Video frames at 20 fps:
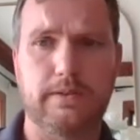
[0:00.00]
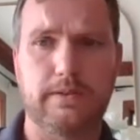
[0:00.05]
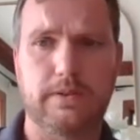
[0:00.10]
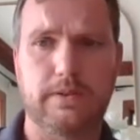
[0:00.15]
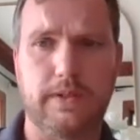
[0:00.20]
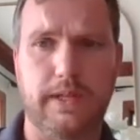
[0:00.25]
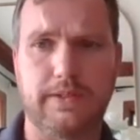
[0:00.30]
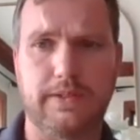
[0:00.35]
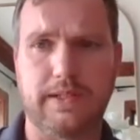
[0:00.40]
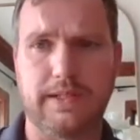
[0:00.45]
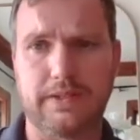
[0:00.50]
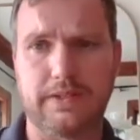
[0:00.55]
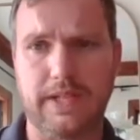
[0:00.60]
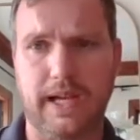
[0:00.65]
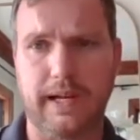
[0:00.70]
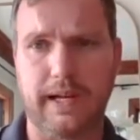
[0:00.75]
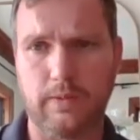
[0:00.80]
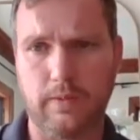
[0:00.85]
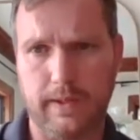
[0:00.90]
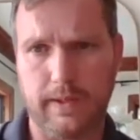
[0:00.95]
So that's an
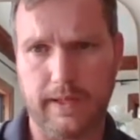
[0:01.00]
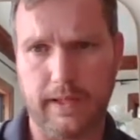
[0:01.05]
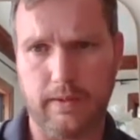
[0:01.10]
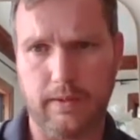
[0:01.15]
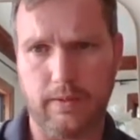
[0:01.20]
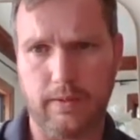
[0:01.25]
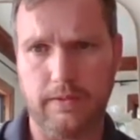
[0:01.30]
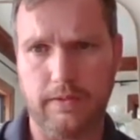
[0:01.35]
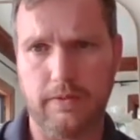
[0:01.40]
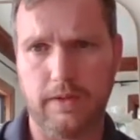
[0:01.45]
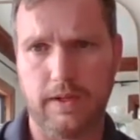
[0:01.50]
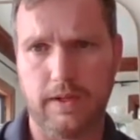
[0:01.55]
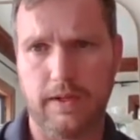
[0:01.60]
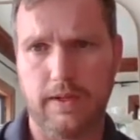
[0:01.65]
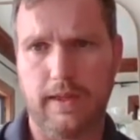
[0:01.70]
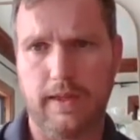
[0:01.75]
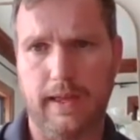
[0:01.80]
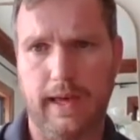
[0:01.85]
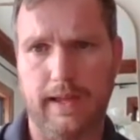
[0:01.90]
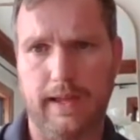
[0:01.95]
exciting one that we've
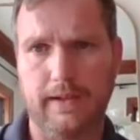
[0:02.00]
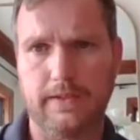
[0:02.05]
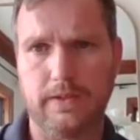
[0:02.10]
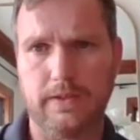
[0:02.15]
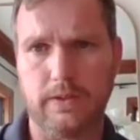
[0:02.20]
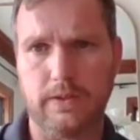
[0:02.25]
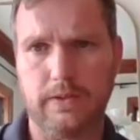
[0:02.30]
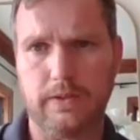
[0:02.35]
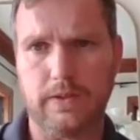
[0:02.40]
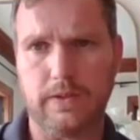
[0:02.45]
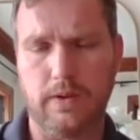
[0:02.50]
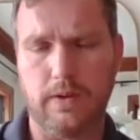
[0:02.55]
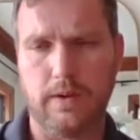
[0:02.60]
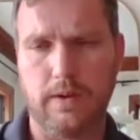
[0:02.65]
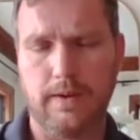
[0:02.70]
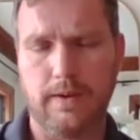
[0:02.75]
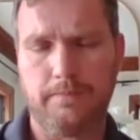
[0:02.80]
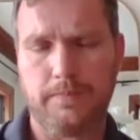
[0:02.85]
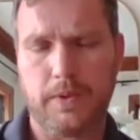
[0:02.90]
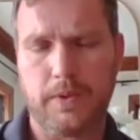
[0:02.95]
added to it. So
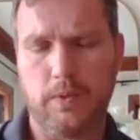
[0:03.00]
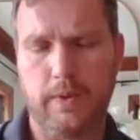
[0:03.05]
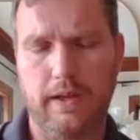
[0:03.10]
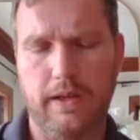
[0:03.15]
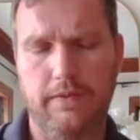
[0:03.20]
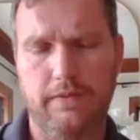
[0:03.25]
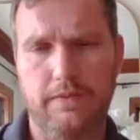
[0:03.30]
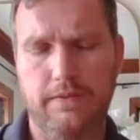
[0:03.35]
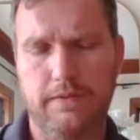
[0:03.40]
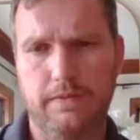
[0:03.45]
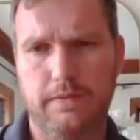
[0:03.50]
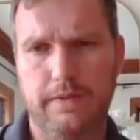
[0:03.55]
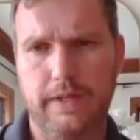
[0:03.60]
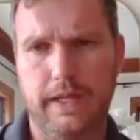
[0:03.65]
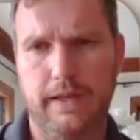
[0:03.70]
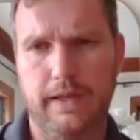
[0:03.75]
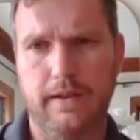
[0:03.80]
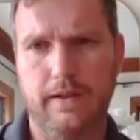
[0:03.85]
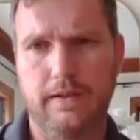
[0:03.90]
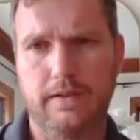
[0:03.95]
we have,
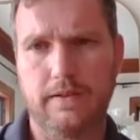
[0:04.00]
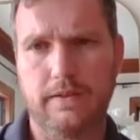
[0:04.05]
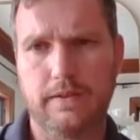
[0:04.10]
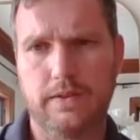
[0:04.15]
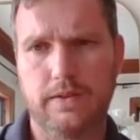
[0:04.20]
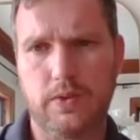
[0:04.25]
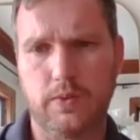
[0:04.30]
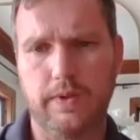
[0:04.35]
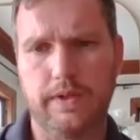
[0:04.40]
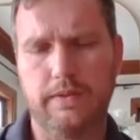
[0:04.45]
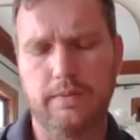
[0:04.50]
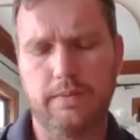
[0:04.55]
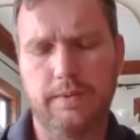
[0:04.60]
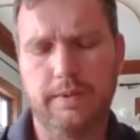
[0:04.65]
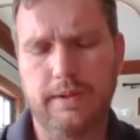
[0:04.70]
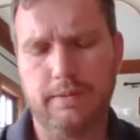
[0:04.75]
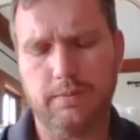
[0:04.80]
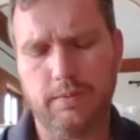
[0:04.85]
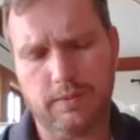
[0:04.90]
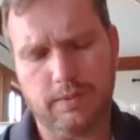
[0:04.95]
so
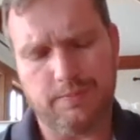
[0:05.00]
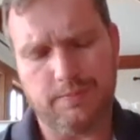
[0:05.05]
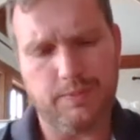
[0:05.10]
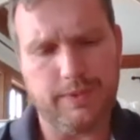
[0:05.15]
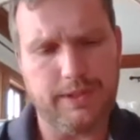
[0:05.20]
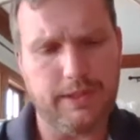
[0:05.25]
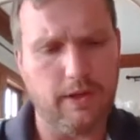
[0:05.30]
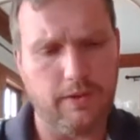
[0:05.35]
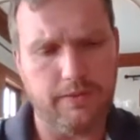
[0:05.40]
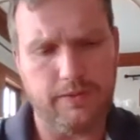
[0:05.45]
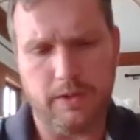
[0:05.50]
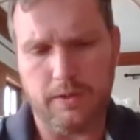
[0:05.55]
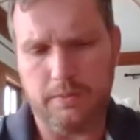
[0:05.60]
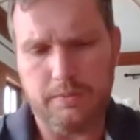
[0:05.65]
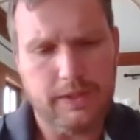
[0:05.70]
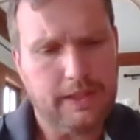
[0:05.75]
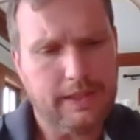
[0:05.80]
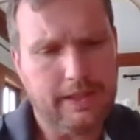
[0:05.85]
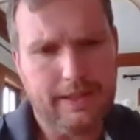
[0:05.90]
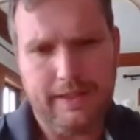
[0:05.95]
we go
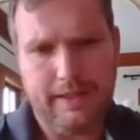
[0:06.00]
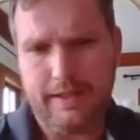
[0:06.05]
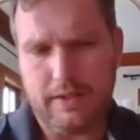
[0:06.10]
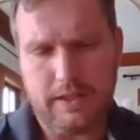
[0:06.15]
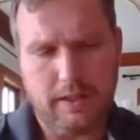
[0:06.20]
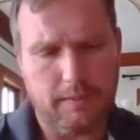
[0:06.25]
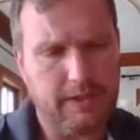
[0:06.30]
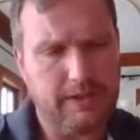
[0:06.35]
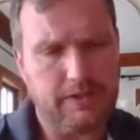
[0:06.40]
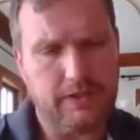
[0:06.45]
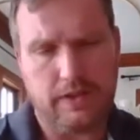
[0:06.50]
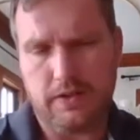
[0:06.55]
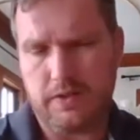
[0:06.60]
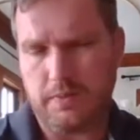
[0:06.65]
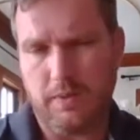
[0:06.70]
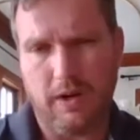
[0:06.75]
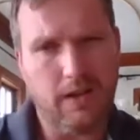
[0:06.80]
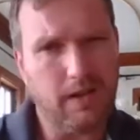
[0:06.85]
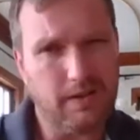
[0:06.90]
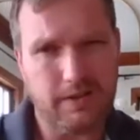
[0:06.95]
from companies that are
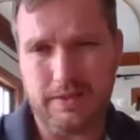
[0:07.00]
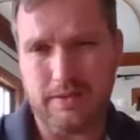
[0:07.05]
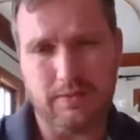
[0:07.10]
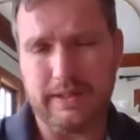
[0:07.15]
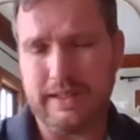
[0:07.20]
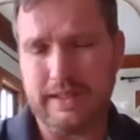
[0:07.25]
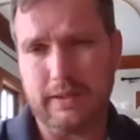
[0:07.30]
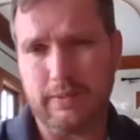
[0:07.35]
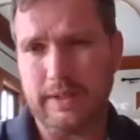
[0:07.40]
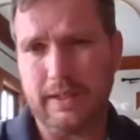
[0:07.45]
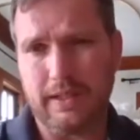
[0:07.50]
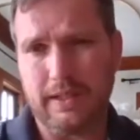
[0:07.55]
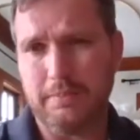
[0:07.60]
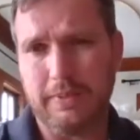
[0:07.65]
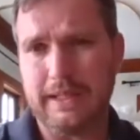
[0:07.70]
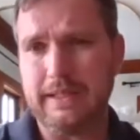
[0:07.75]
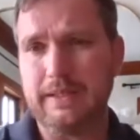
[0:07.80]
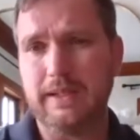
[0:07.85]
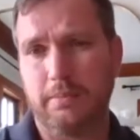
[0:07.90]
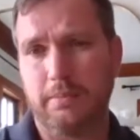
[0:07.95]
smaller to really, really
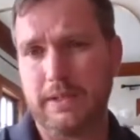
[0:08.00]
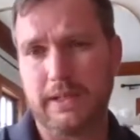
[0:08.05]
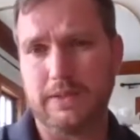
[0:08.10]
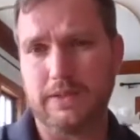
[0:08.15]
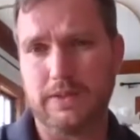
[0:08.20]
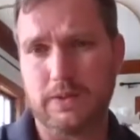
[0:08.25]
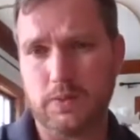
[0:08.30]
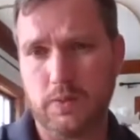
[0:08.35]
big companies as